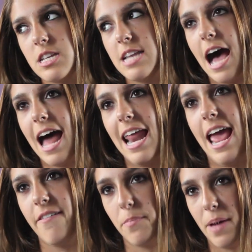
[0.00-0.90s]
not
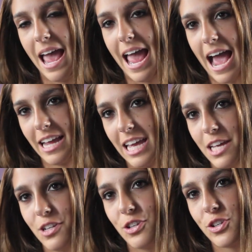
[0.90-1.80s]
have a
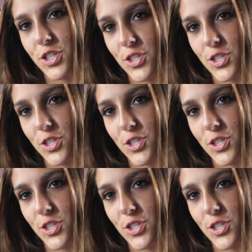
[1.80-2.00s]
package,